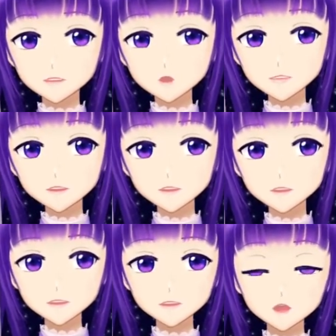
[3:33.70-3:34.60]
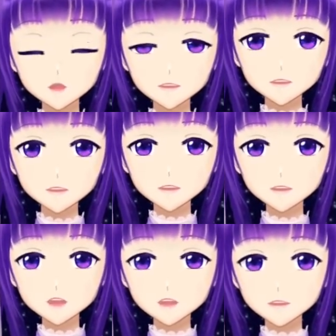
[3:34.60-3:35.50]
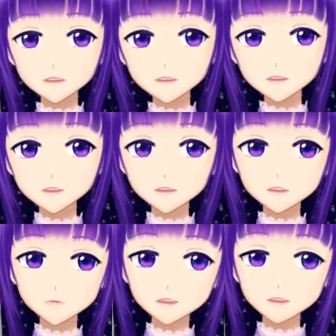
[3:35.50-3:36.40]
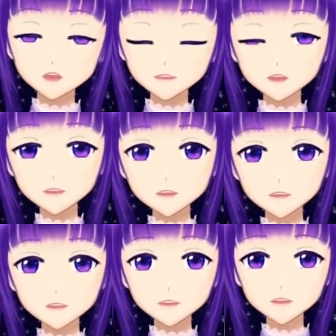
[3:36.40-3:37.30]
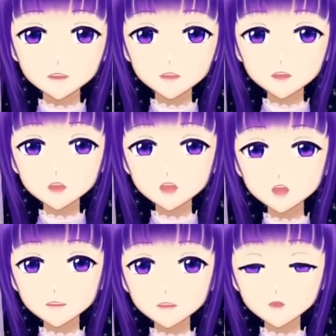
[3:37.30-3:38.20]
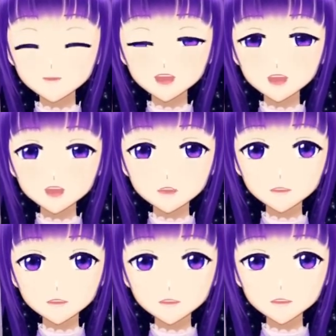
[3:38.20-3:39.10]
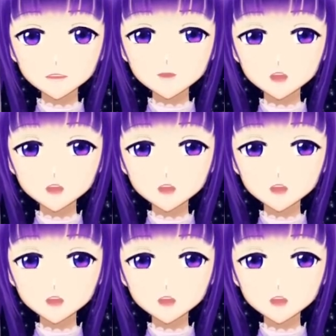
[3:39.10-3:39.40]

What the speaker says: VRM file with, which is your 3D file. And you open it.